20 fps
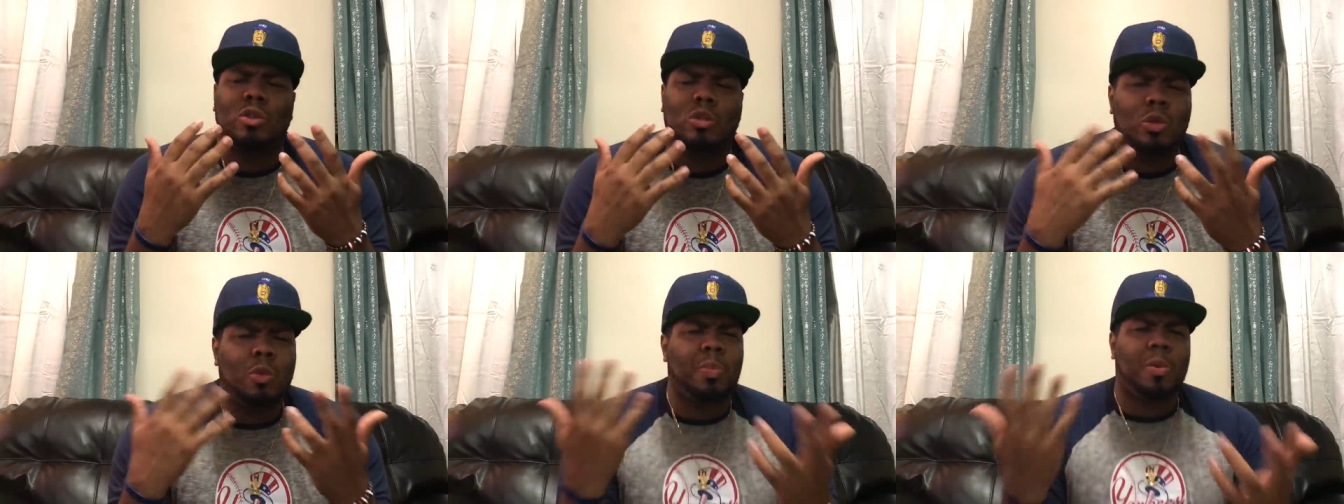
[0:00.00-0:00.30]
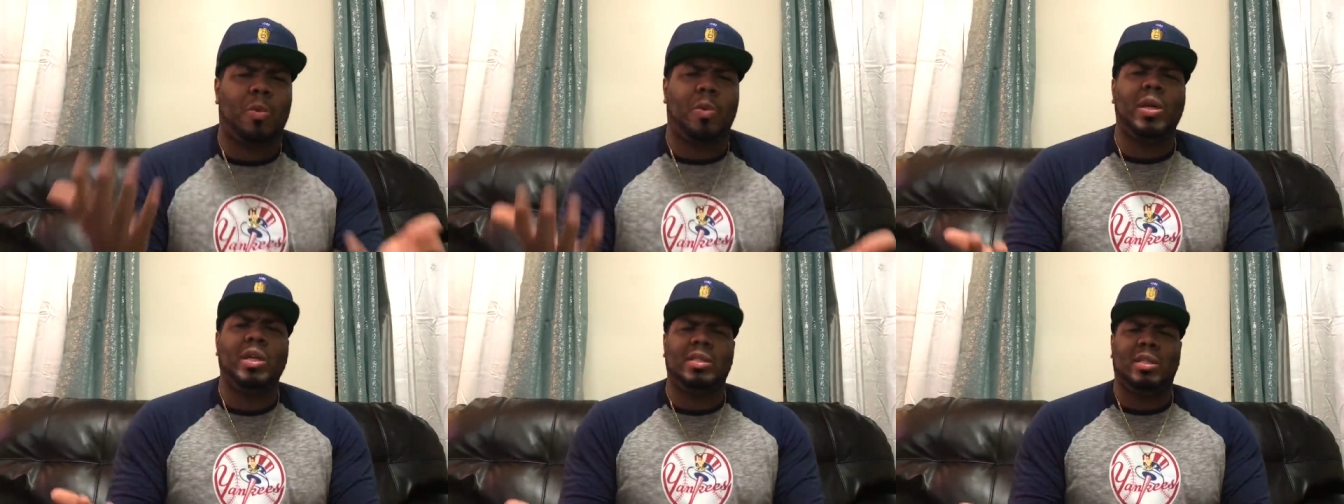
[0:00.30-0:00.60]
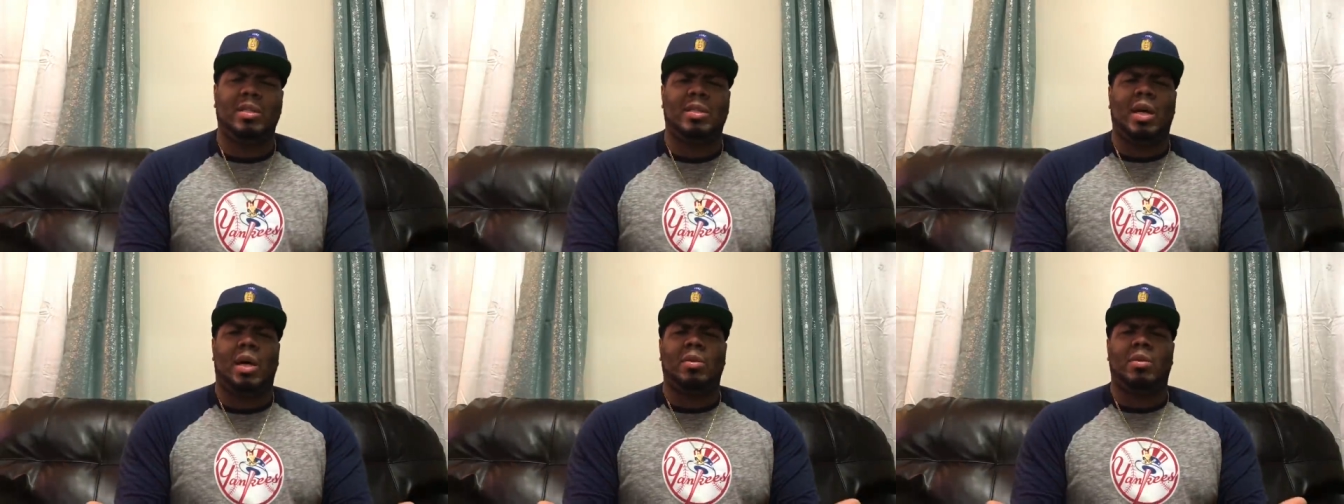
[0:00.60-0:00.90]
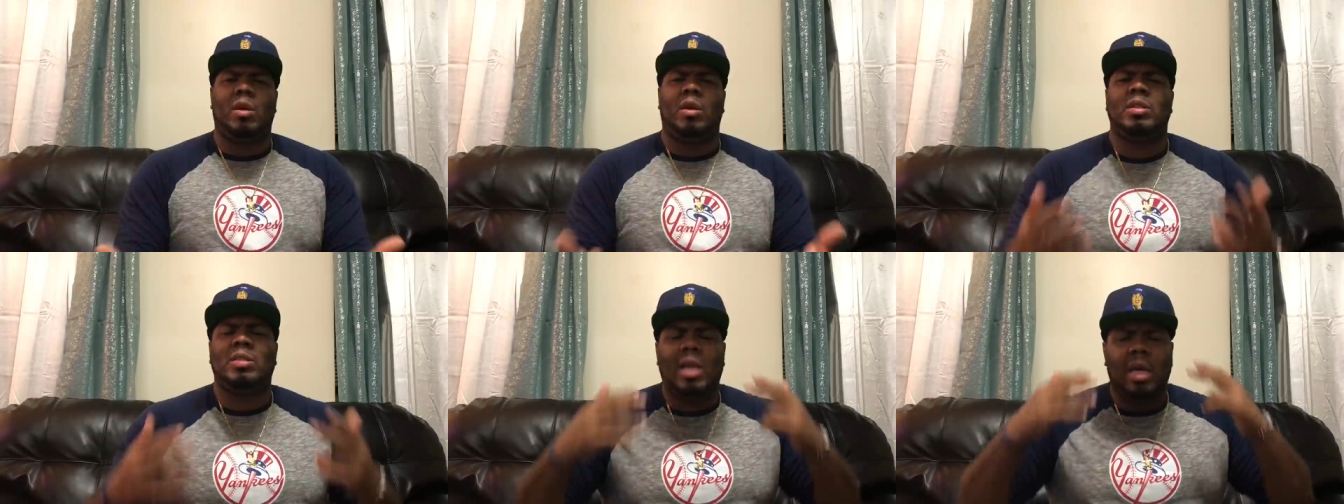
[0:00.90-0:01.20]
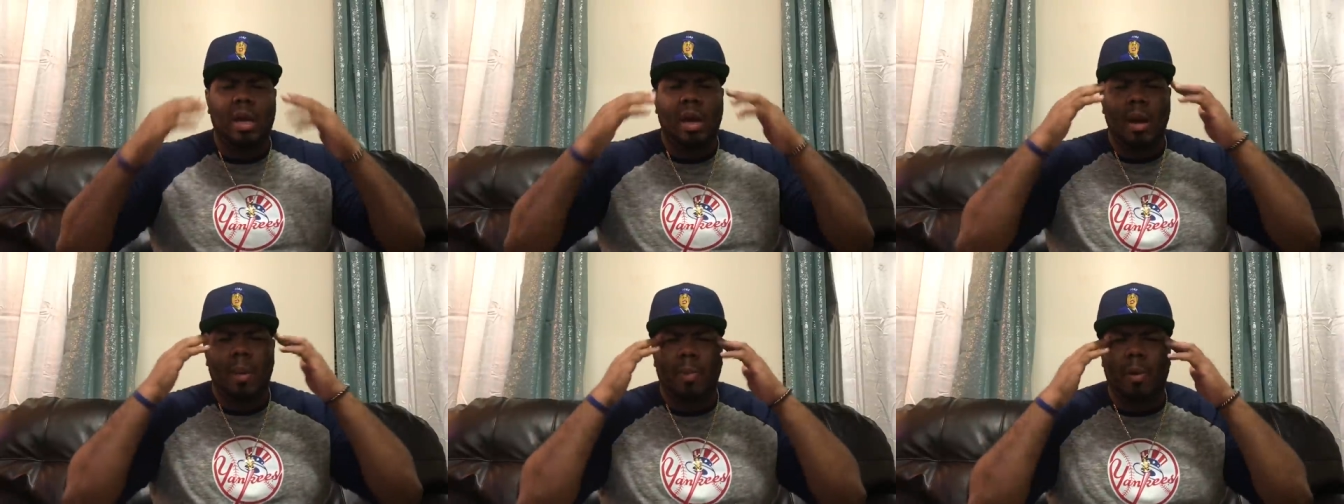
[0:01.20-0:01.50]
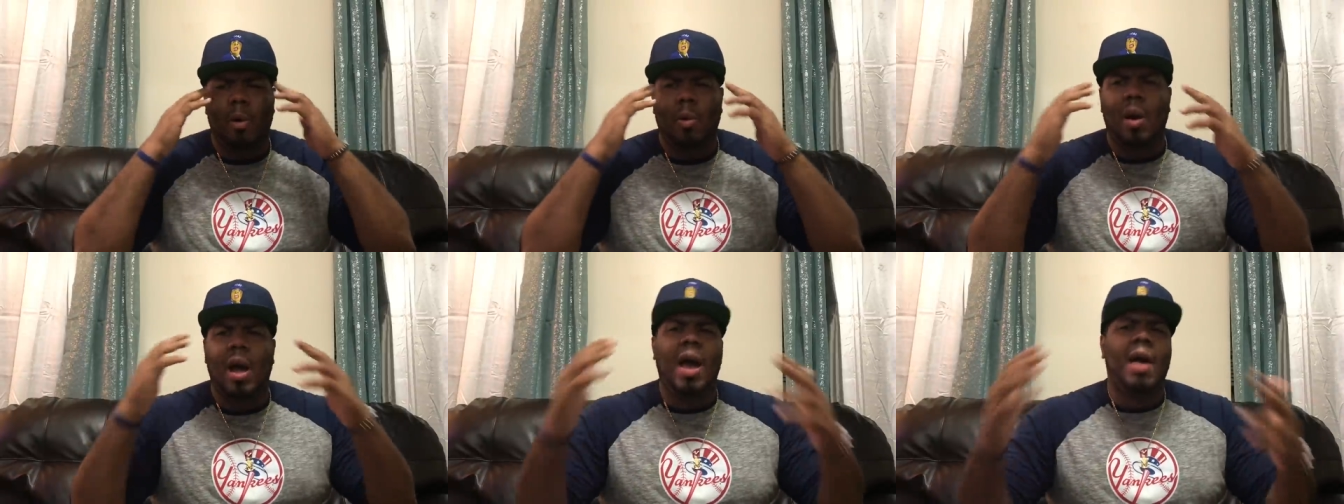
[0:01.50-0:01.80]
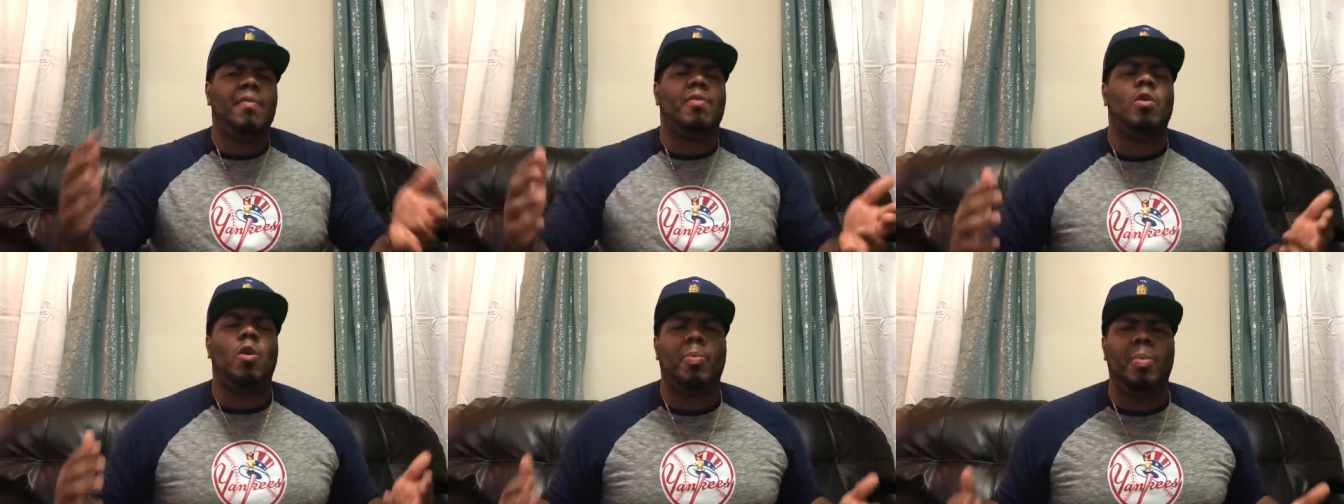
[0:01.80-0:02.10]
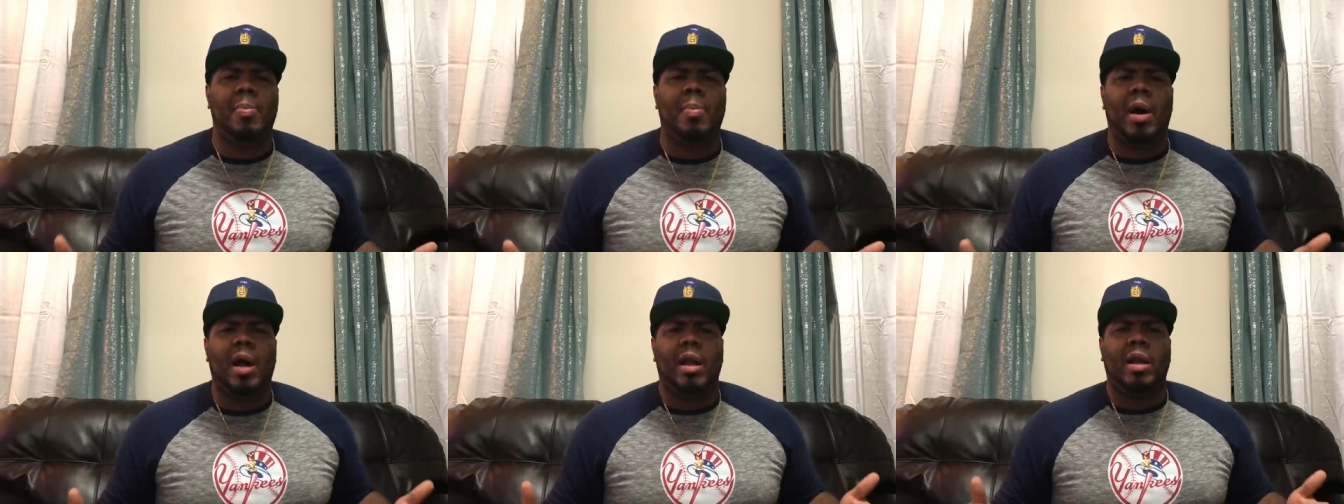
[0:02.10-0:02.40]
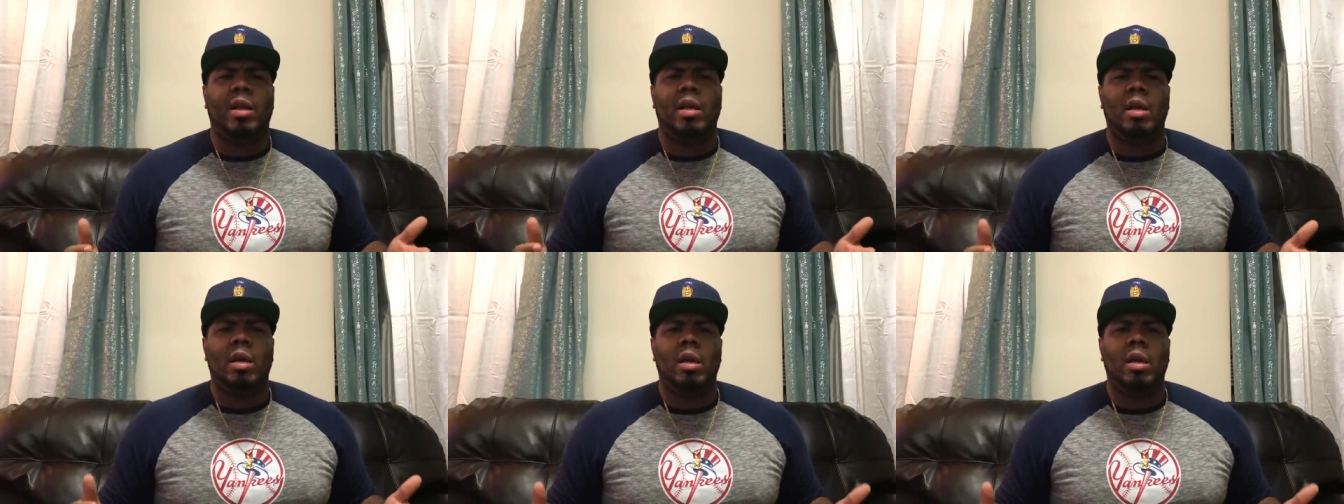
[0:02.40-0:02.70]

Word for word: stupid reasons out there. It's like, bro, have an open mind.